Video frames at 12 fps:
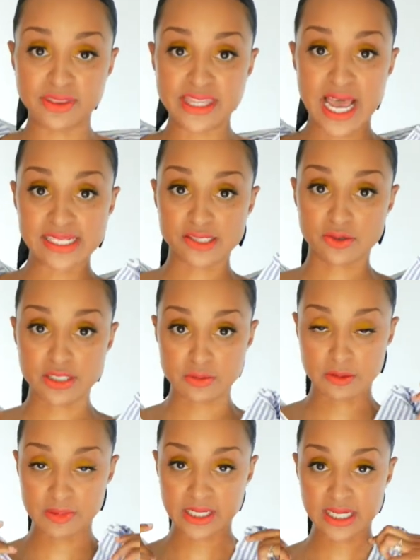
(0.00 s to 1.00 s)
that's going to
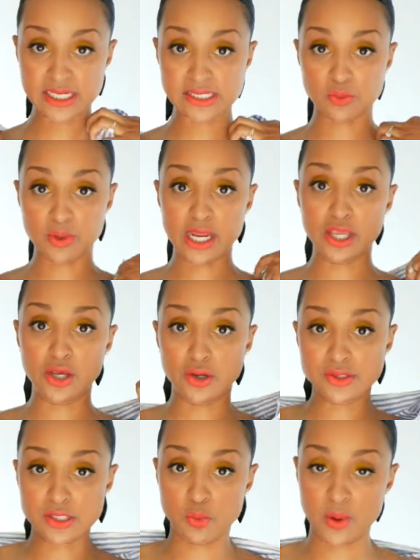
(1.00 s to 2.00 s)
be because when I
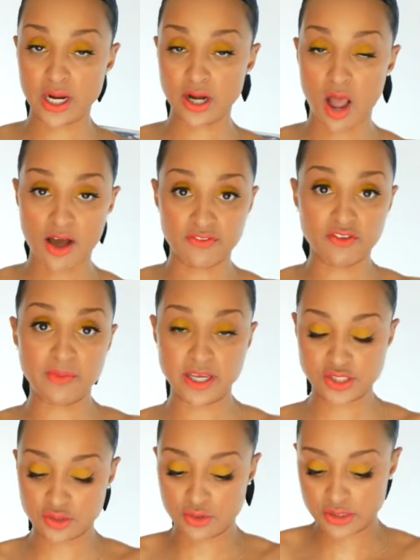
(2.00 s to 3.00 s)
go to wear it off of my
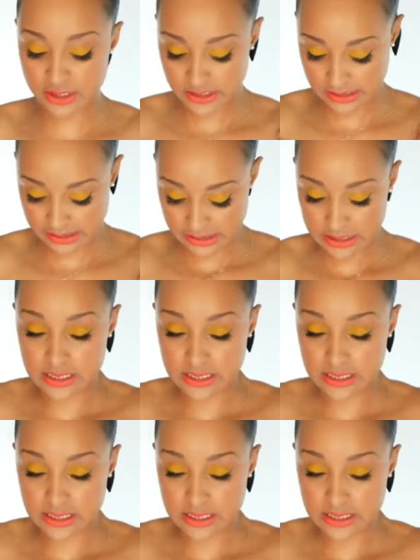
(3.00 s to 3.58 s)
shoulders,